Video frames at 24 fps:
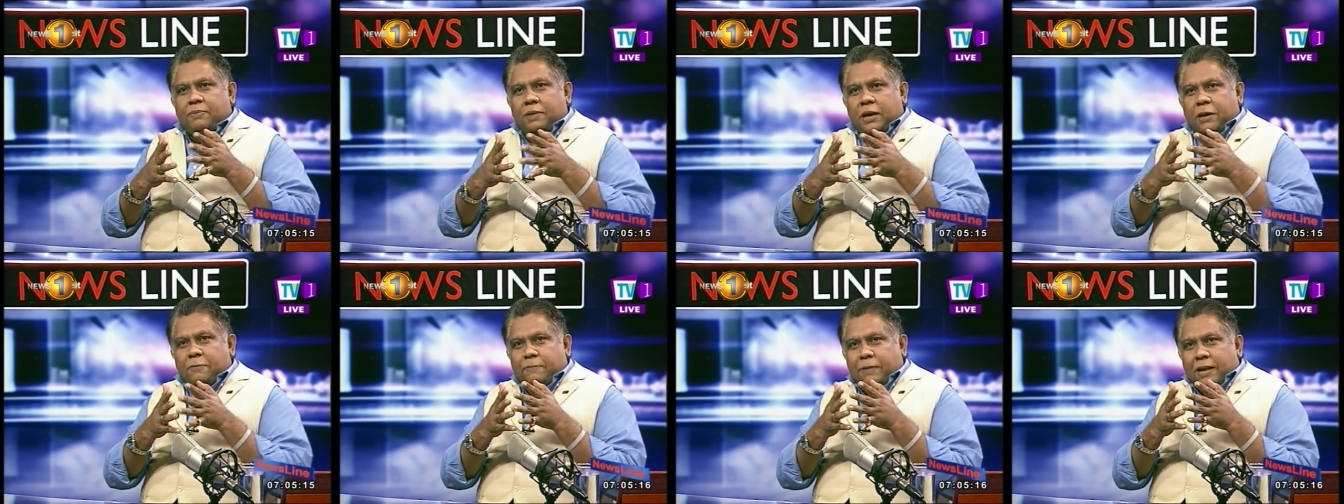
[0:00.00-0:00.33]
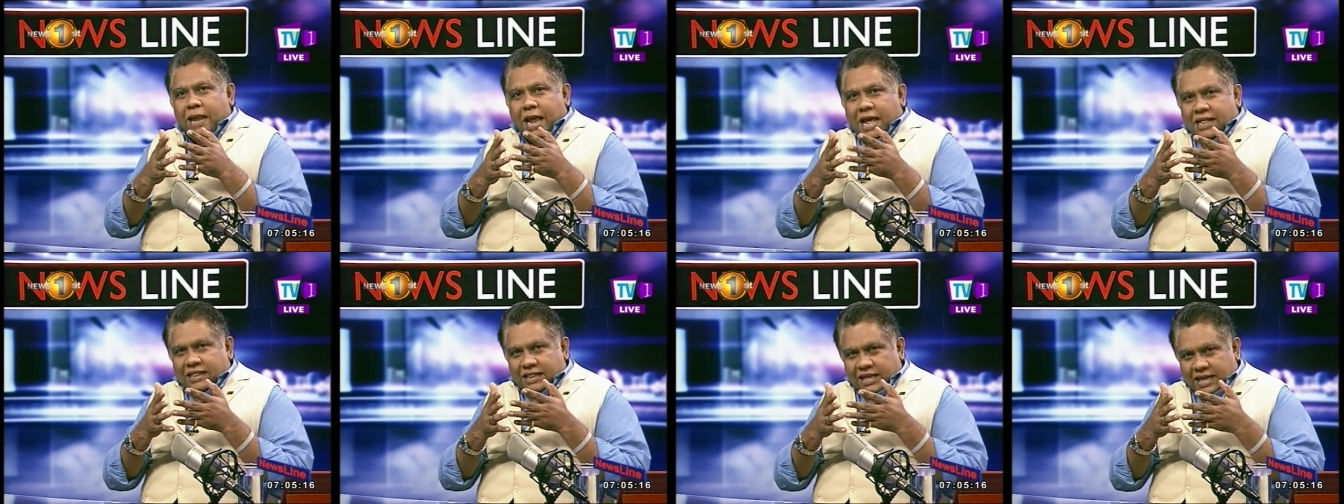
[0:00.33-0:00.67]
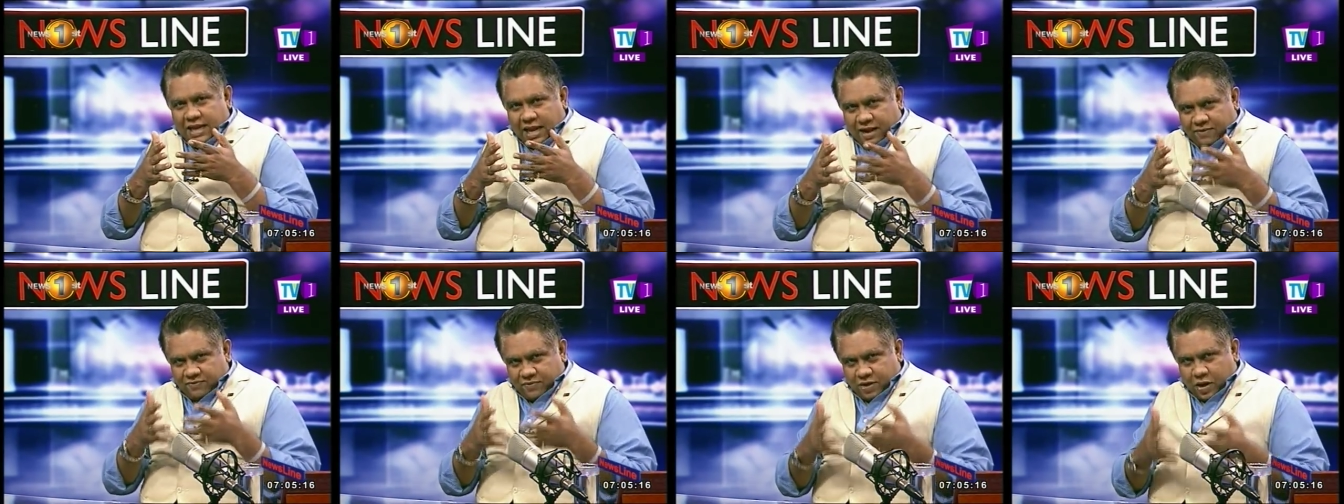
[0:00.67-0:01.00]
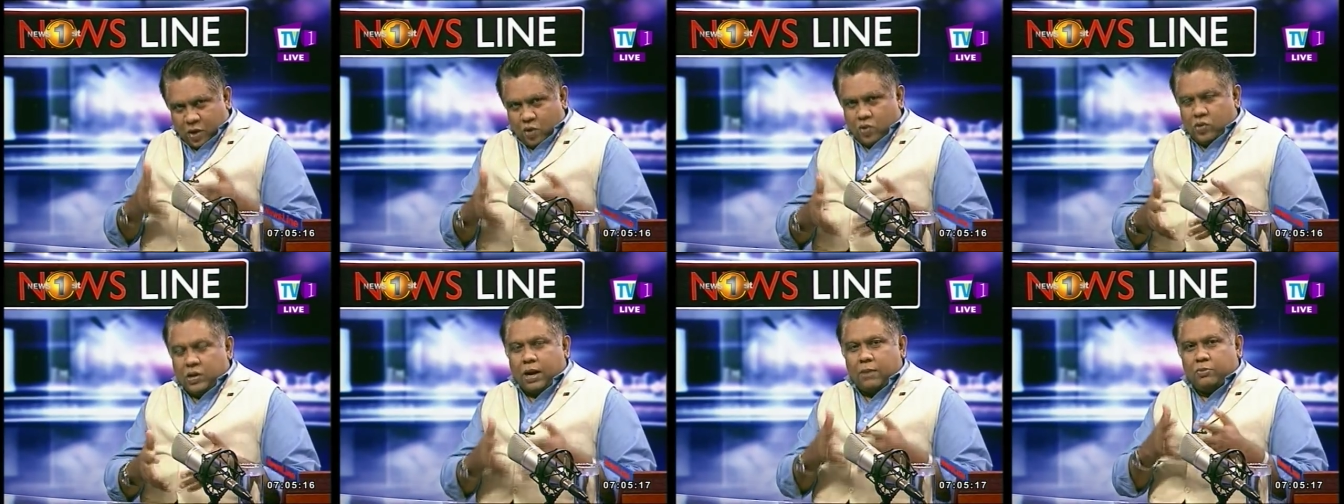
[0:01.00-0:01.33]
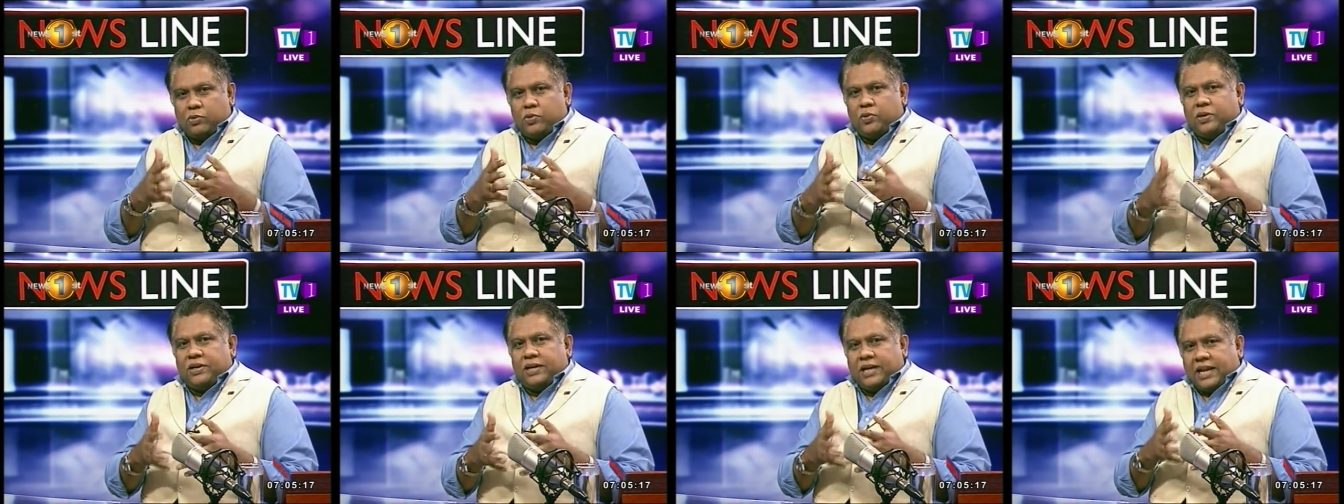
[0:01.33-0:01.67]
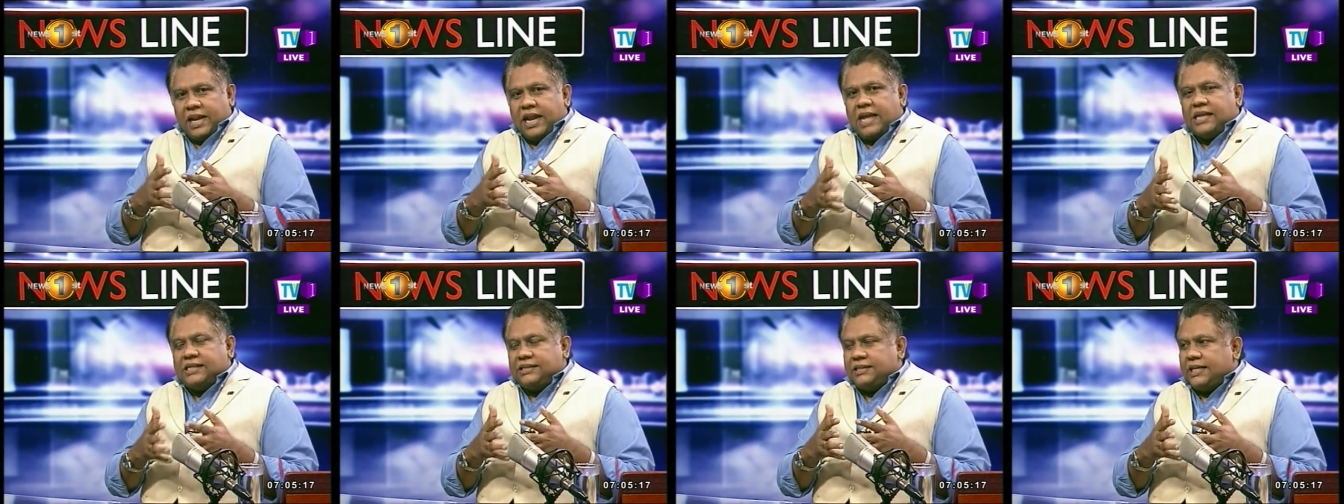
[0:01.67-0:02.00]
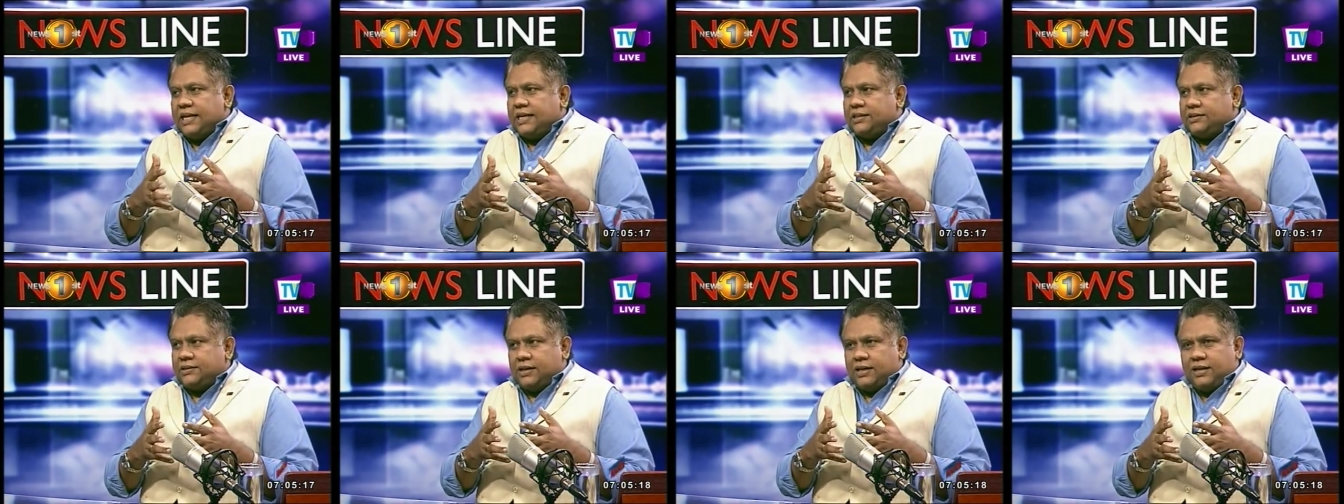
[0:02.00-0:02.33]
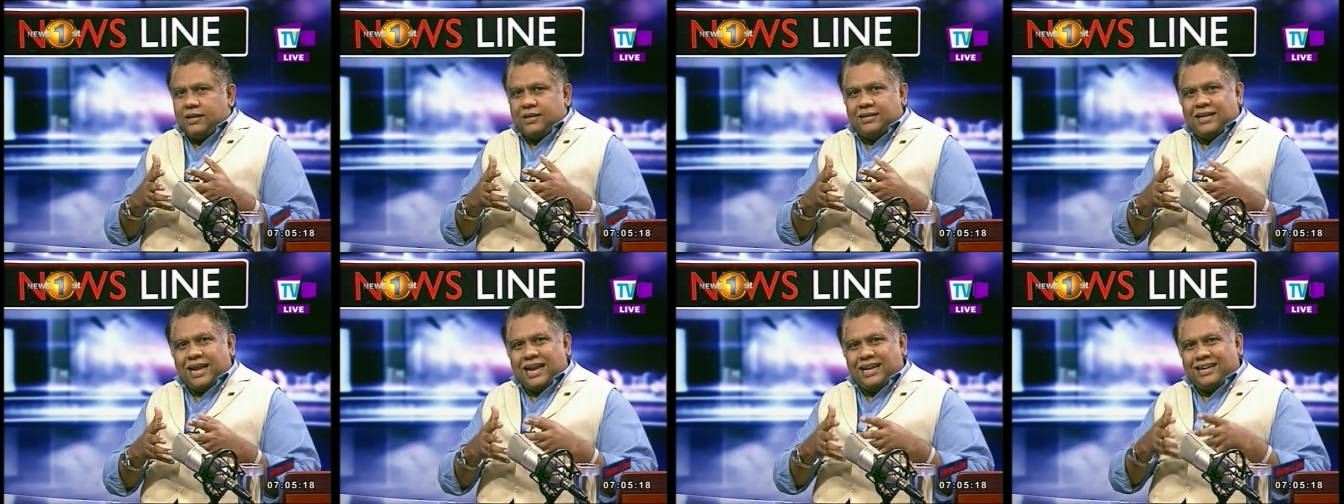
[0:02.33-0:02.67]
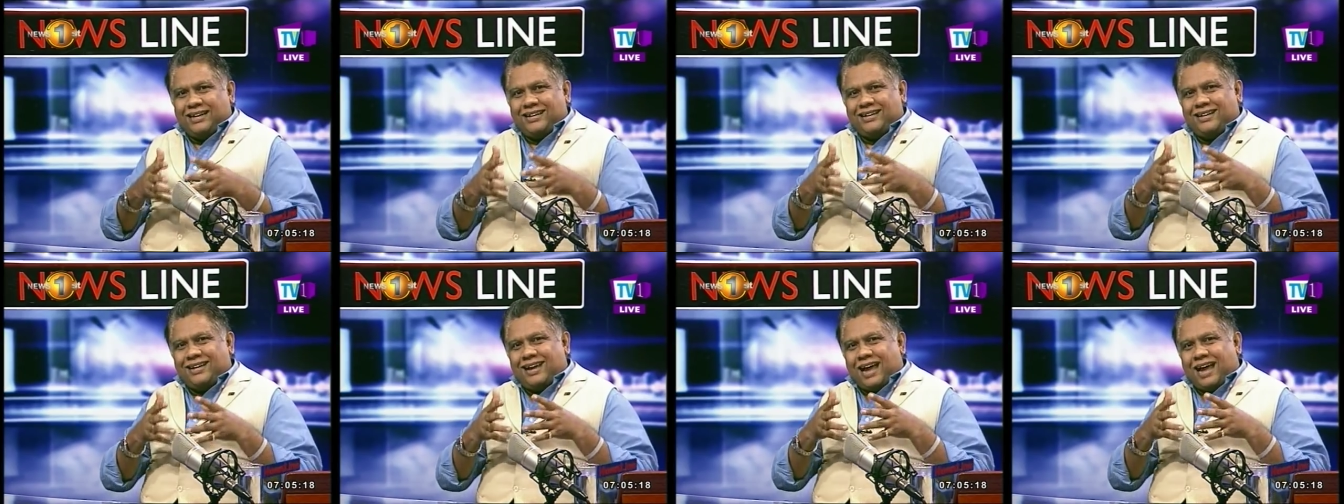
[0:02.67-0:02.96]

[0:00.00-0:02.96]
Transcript: people, I think, have now come to a realization that